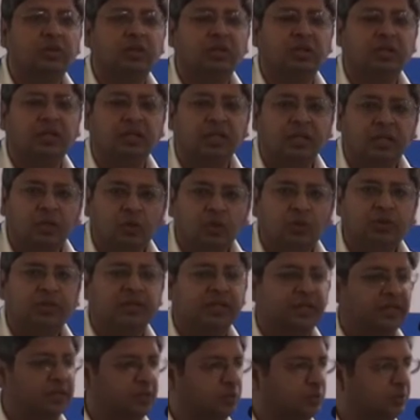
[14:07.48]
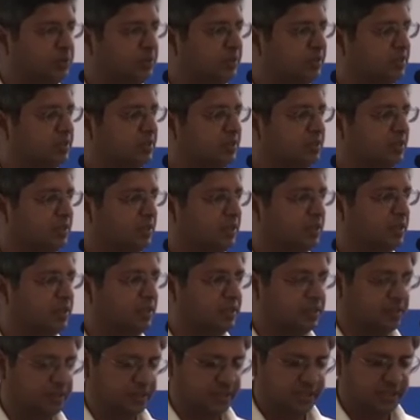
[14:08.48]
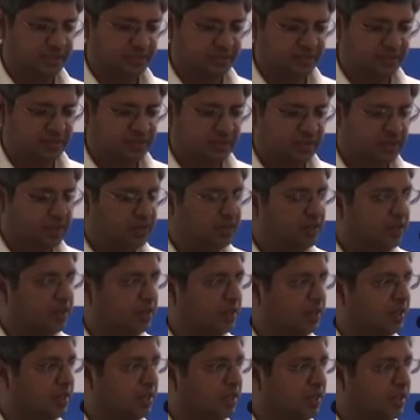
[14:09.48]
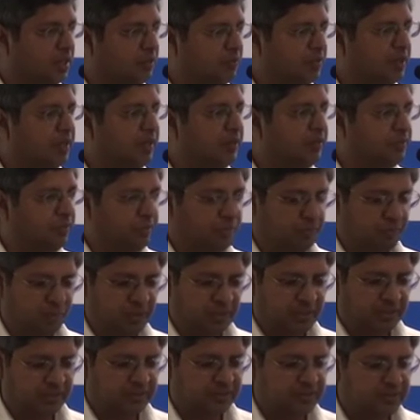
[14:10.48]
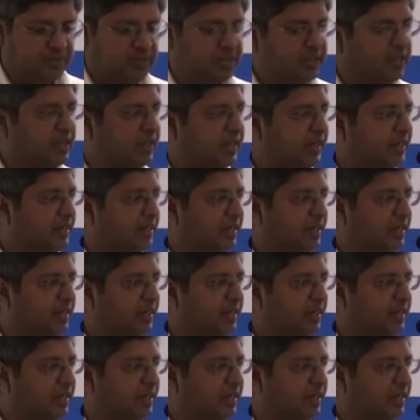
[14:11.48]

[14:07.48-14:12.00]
relook into this case. Even if we consider a